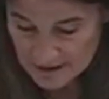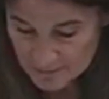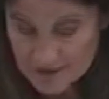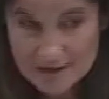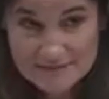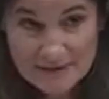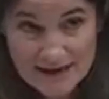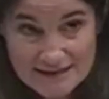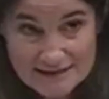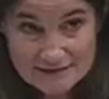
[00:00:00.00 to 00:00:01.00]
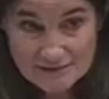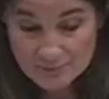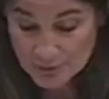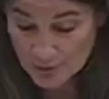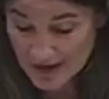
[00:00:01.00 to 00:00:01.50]
We need a positive
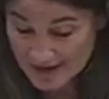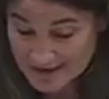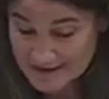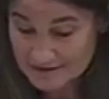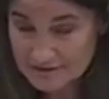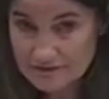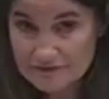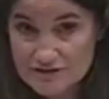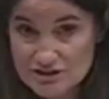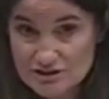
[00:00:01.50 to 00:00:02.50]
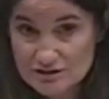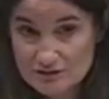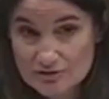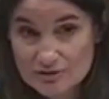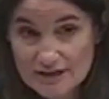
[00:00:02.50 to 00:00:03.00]
and proactive vision
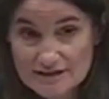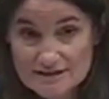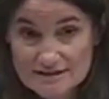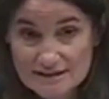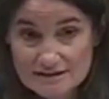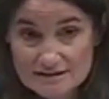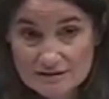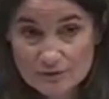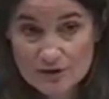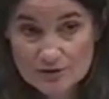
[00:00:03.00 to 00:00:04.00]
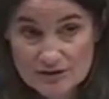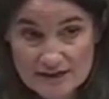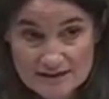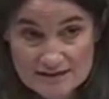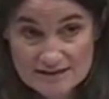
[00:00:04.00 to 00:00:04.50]
of the United States, of where the
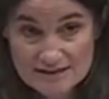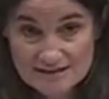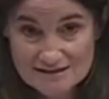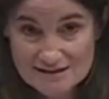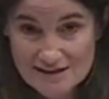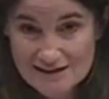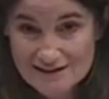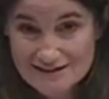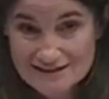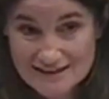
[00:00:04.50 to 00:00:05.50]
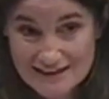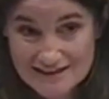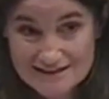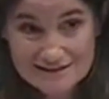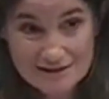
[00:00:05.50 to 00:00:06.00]
United States stands